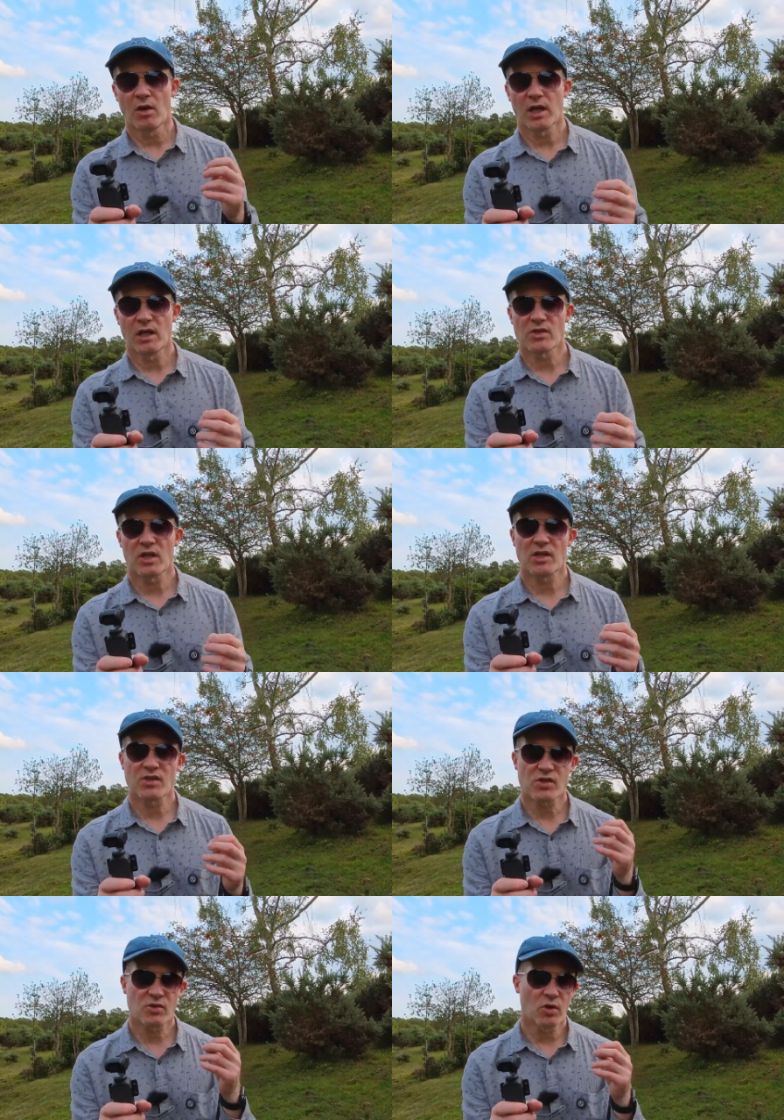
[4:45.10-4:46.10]
Okay, so
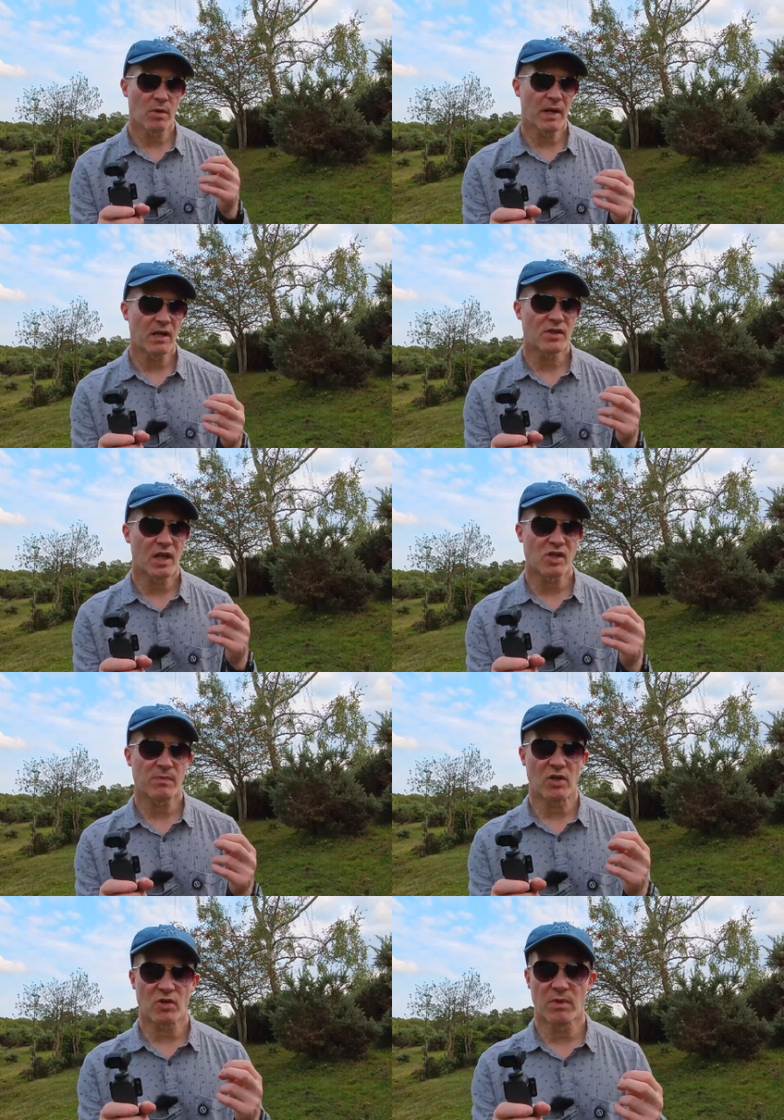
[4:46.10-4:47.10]
let's just talk about that
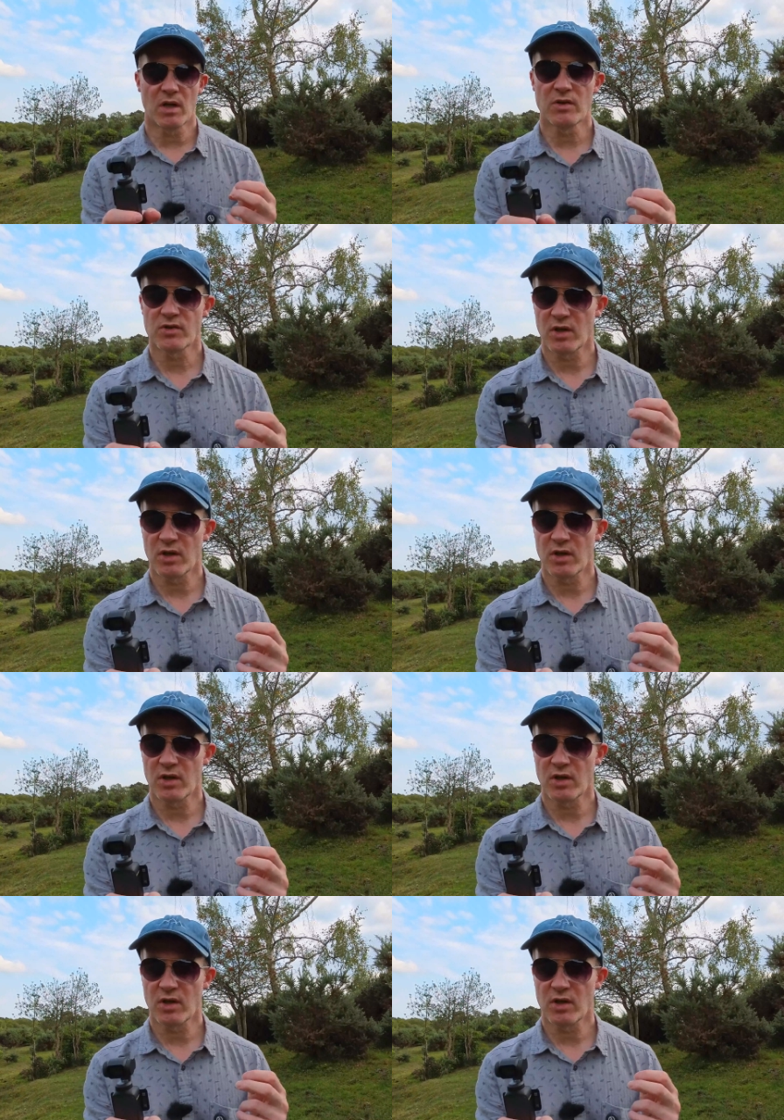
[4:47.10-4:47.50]
special mode.